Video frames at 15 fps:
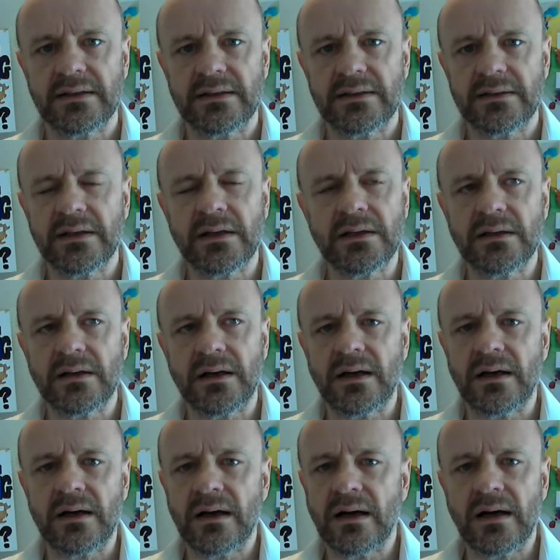You know,
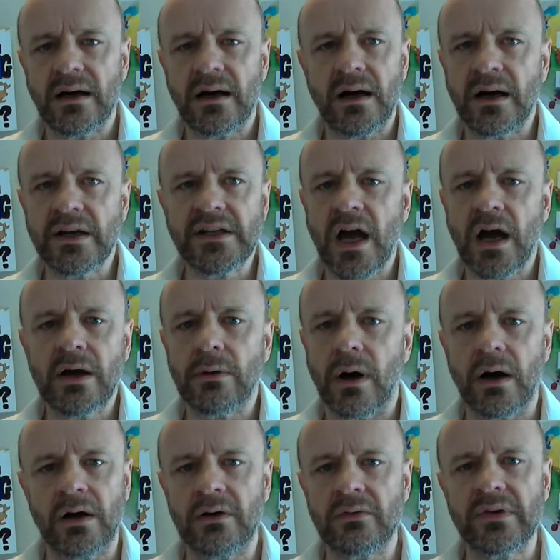I know
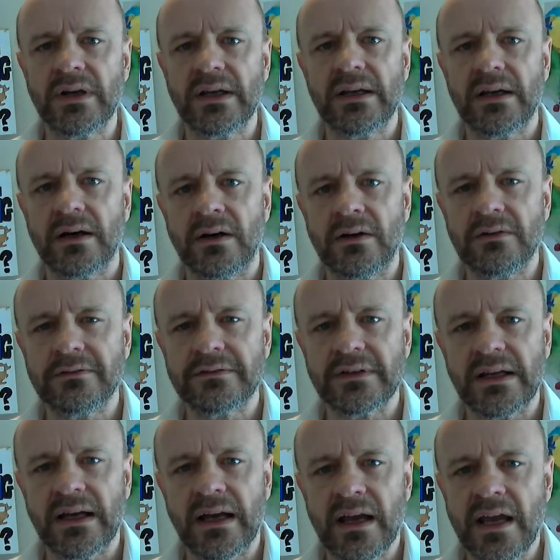of
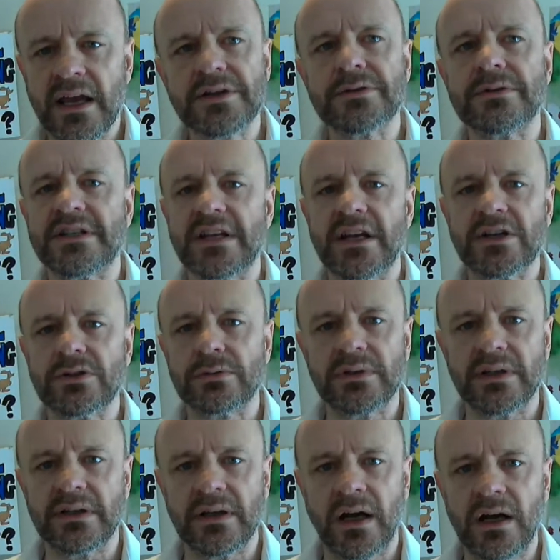heterosexual
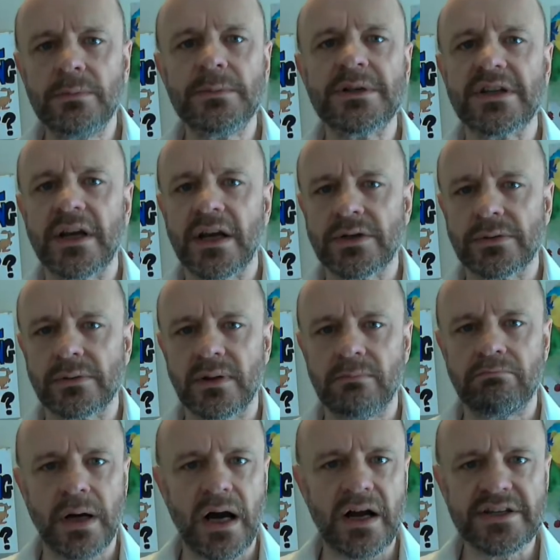and homosexual and
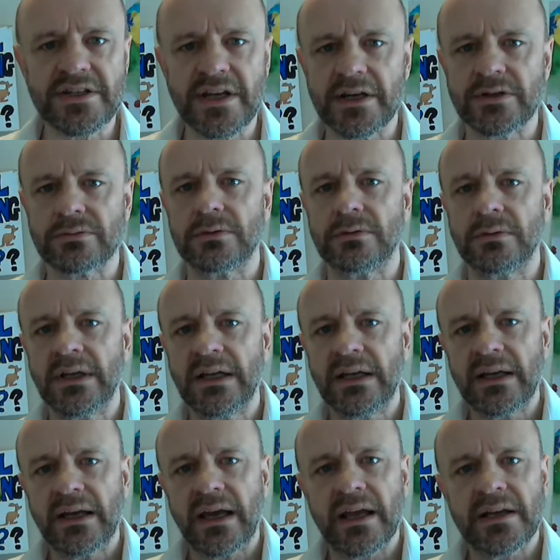bisexual
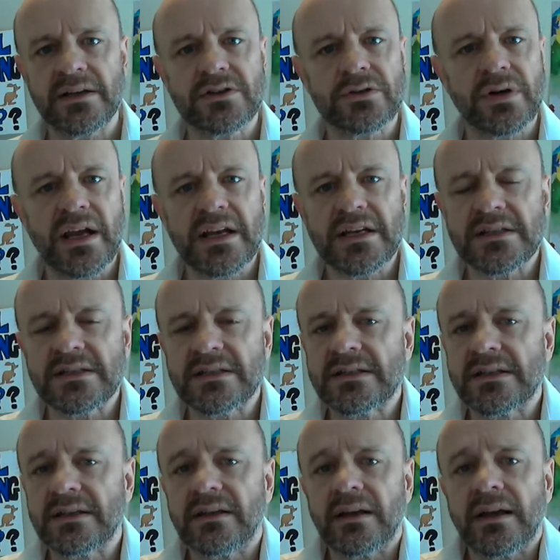and
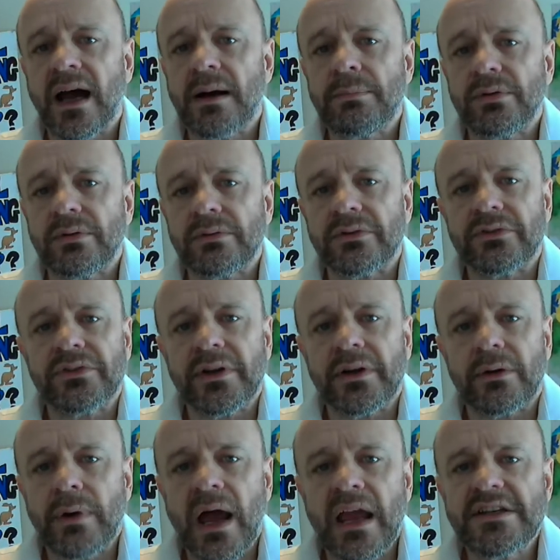trans couples that are
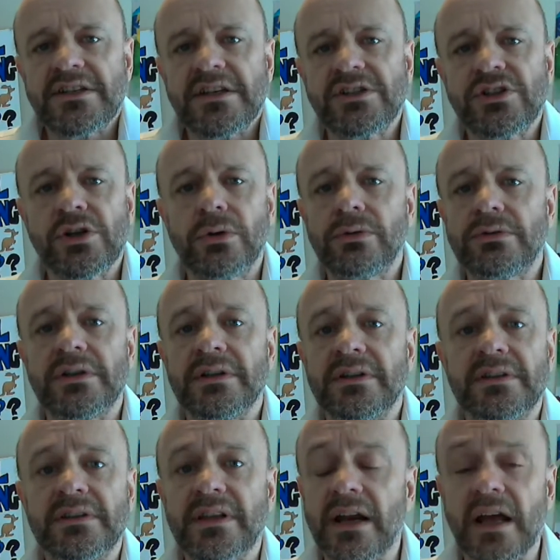raising
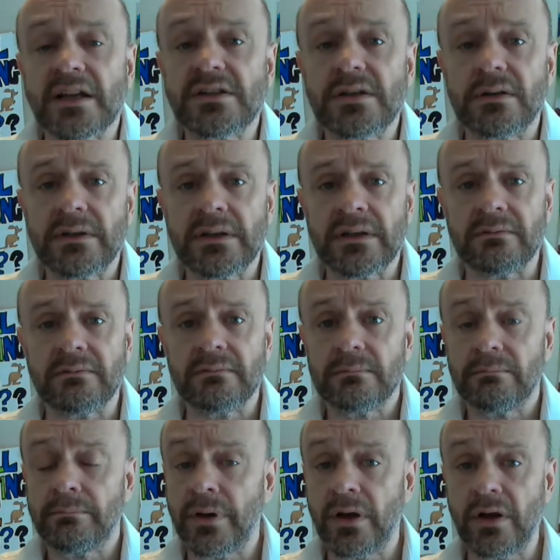children that are doing
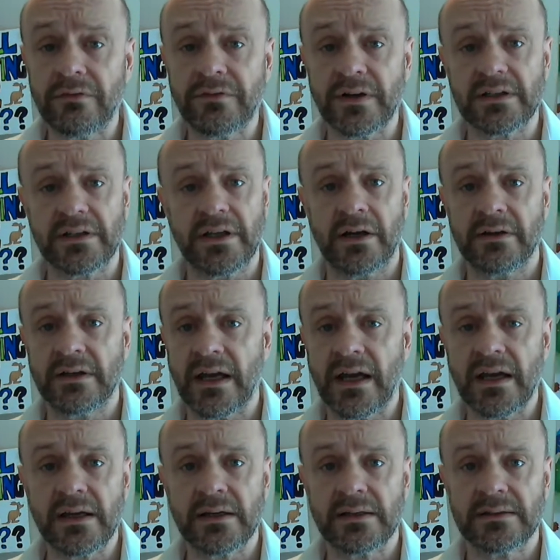perfectly
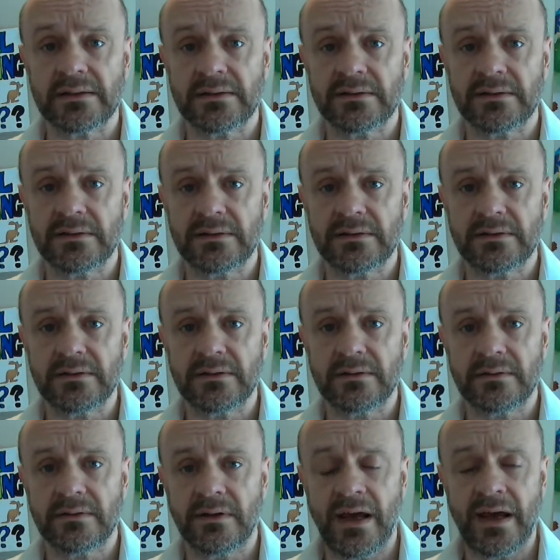okay.
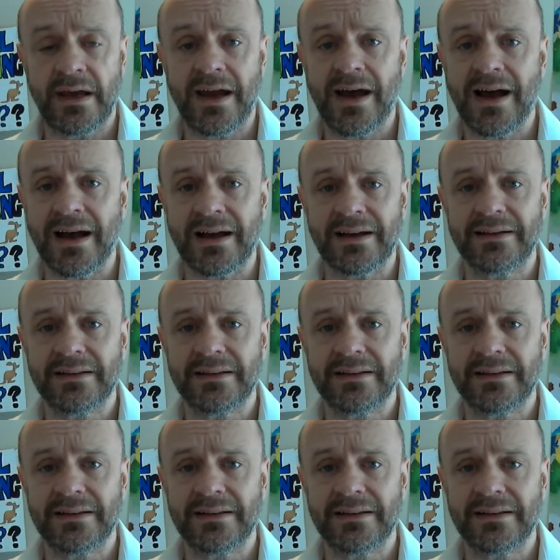They are.